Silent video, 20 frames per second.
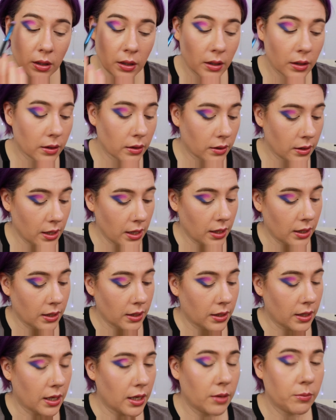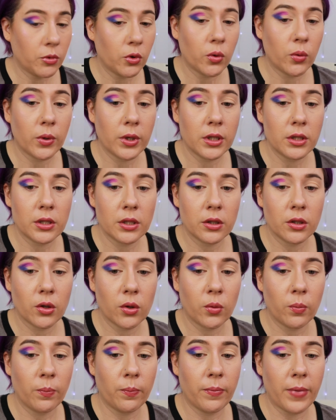And then I'm going to
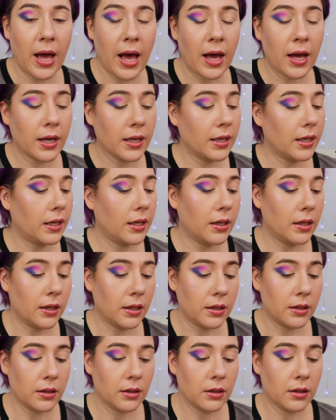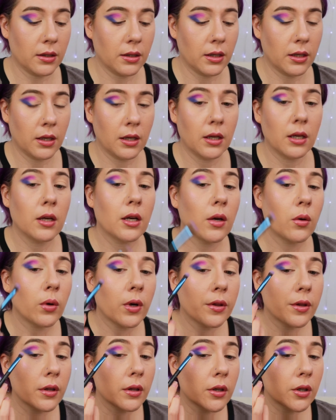go back in
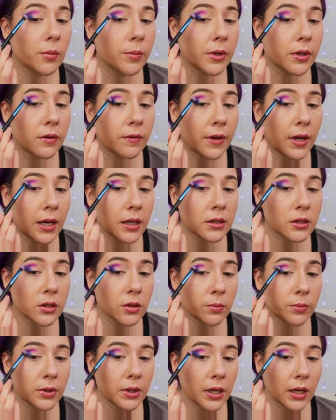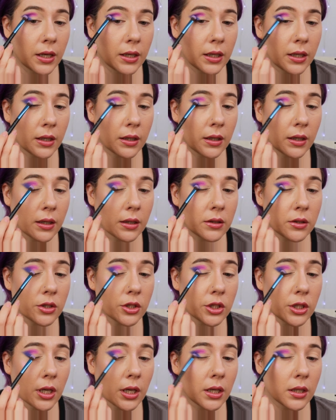with a little bit of Exoplanet and
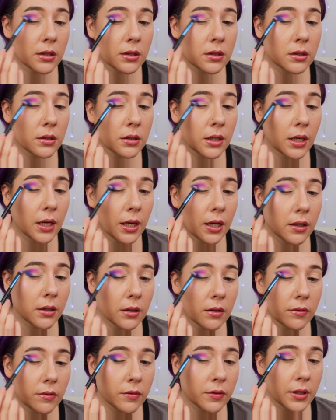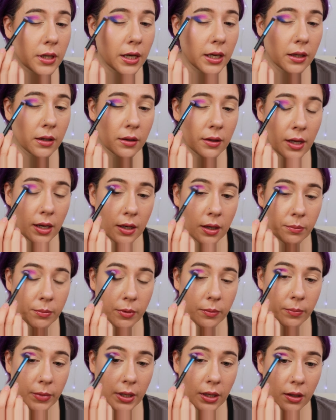just kind of tighten that up
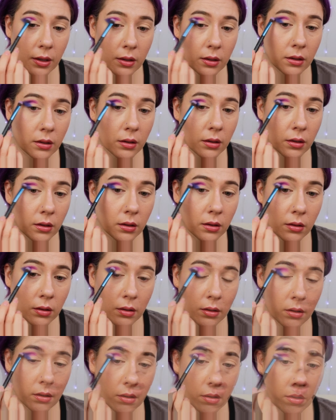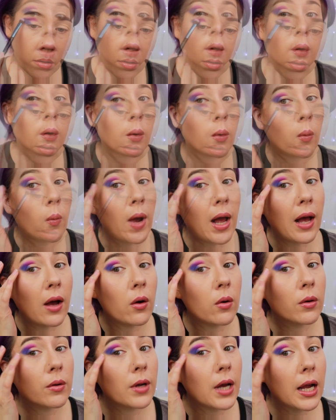a bit.
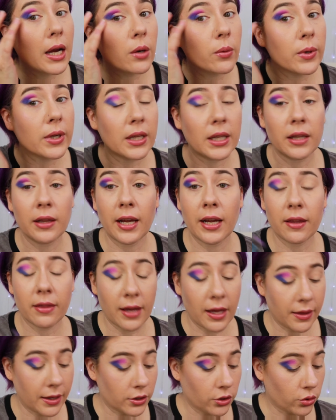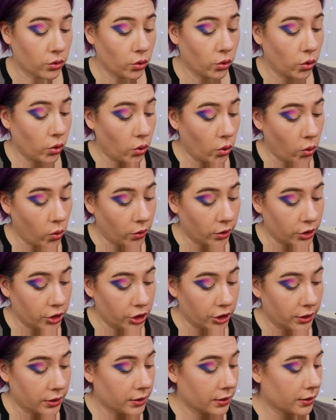Wow, I really like that. That's
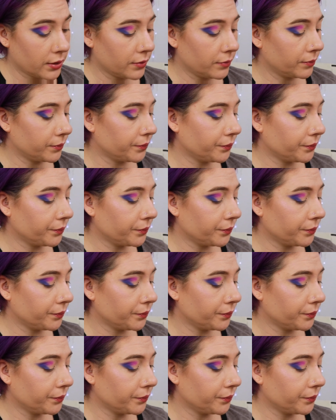gorgeous.